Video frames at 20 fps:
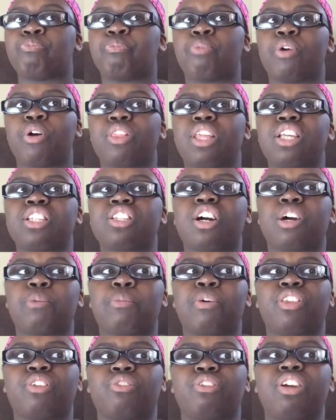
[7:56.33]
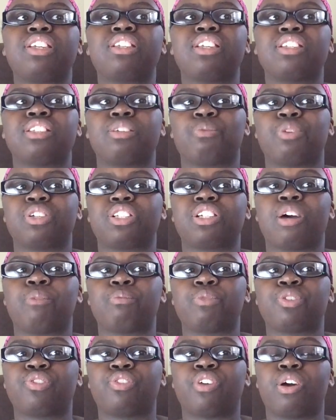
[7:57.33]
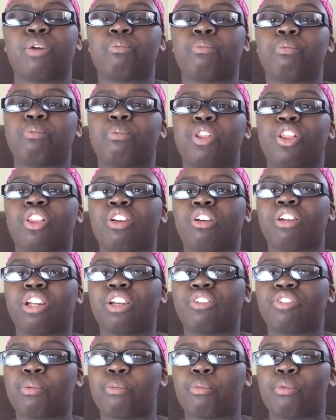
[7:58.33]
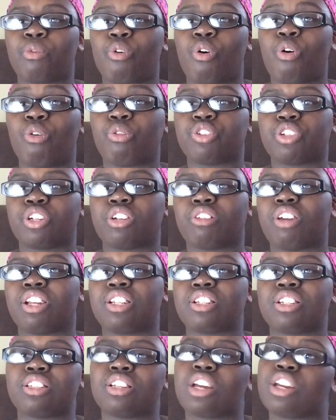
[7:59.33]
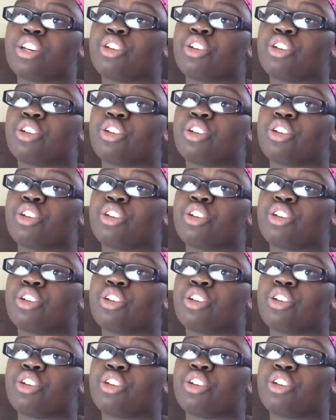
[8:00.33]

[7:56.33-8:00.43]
But let's talk about the racism, which comes from learning from old generations, not